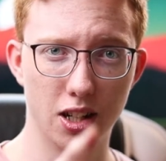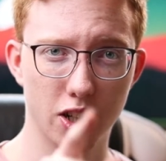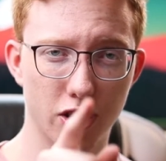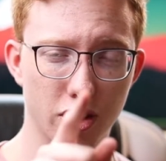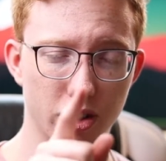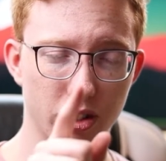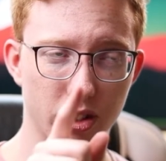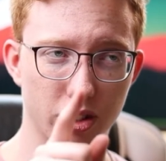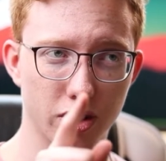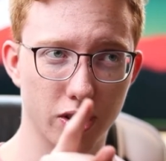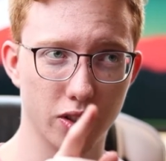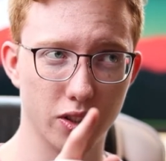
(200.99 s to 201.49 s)

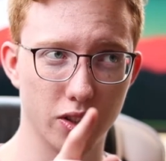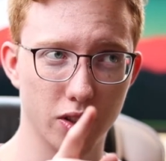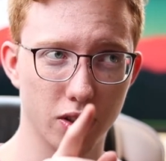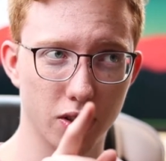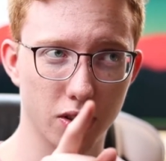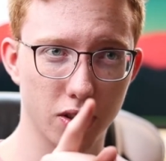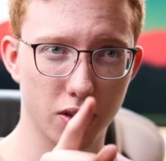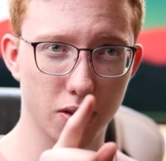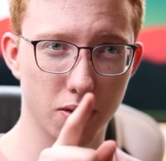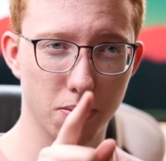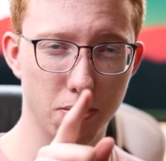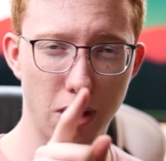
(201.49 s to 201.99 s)
Just
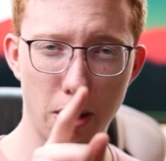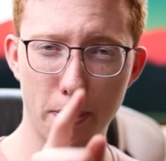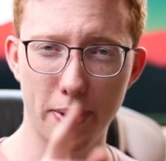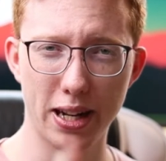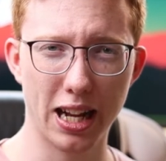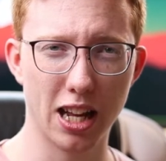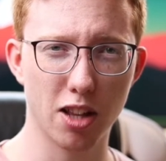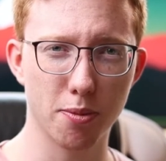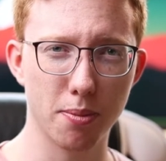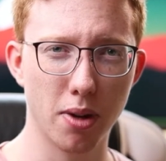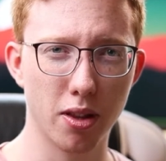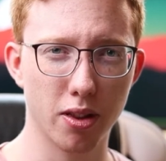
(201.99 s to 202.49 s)
maybe
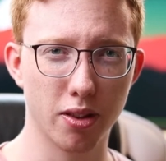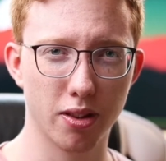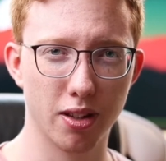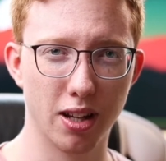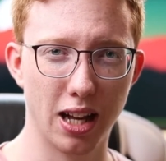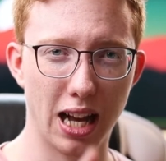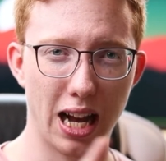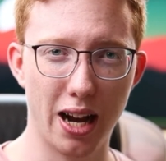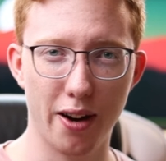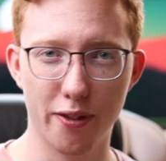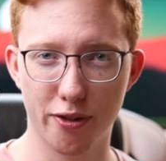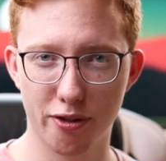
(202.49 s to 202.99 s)
next month.
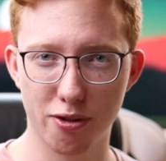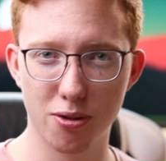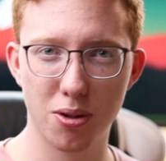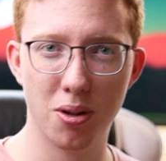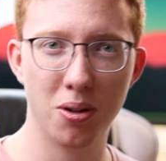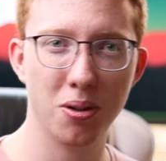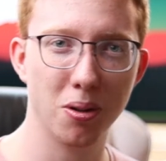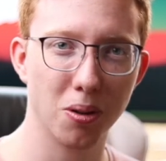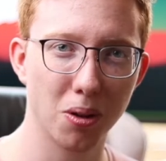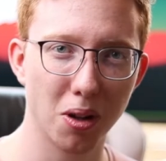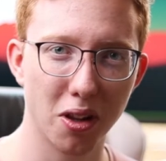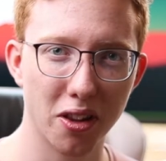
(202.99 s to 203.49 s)
After
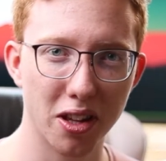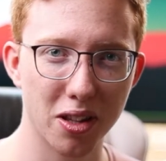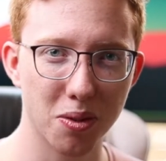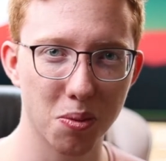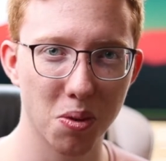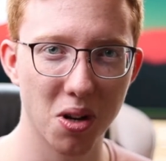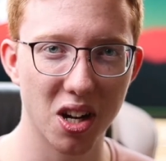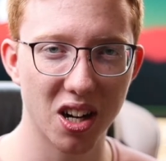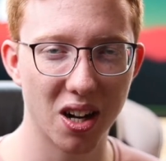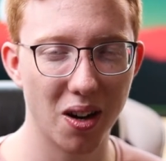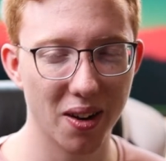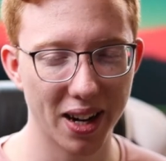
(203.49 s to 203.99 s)
all this
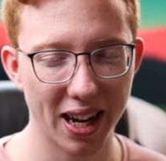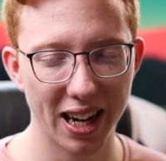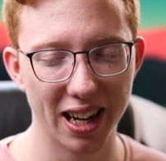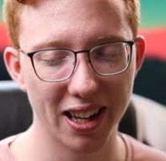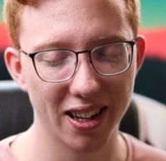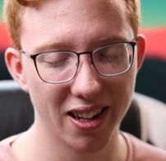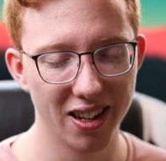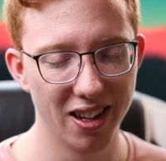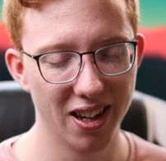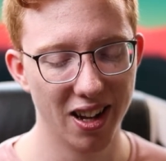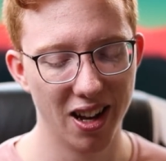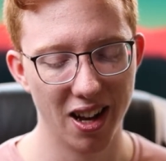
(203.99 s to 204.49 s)
work, I'll get
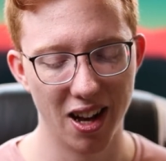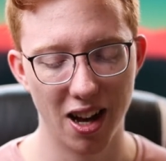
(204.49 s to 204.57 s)
it.